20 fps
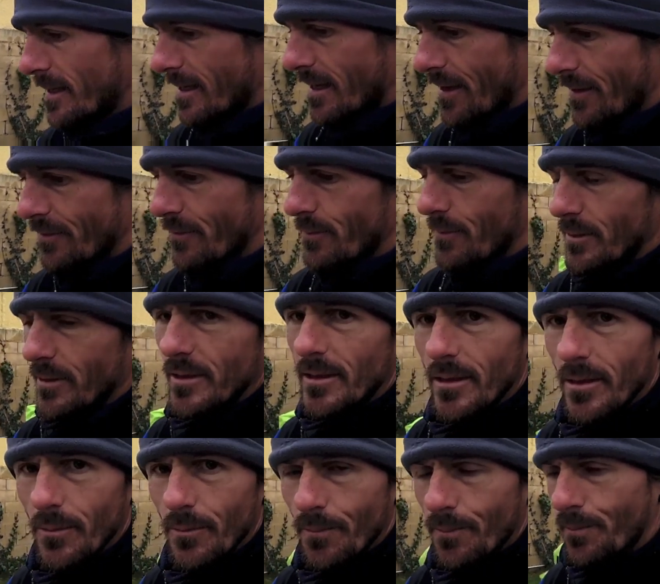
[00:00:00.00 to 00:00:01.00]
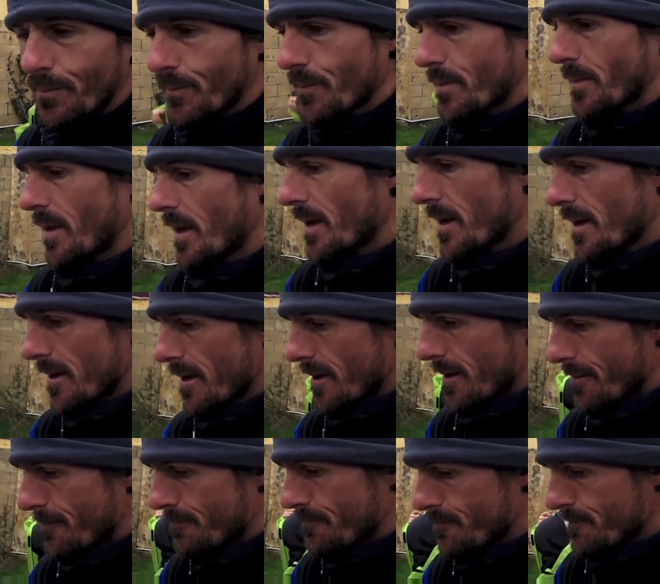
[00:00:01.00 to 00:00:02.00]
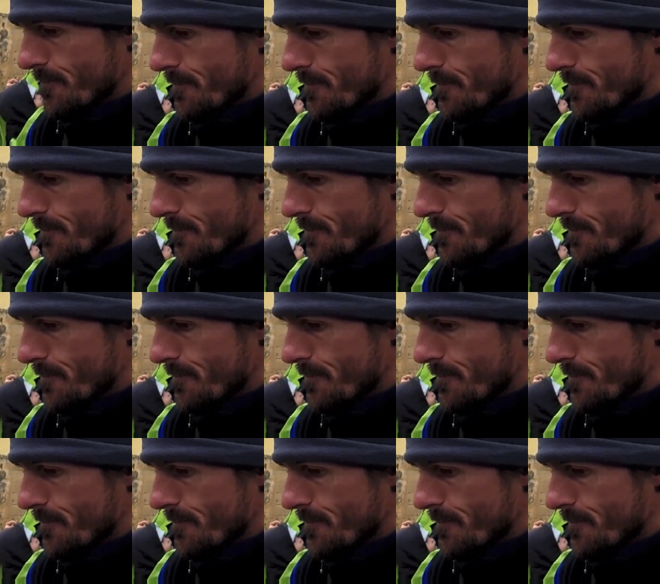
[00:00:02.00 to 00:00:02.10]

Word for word: tea to give him and some uh,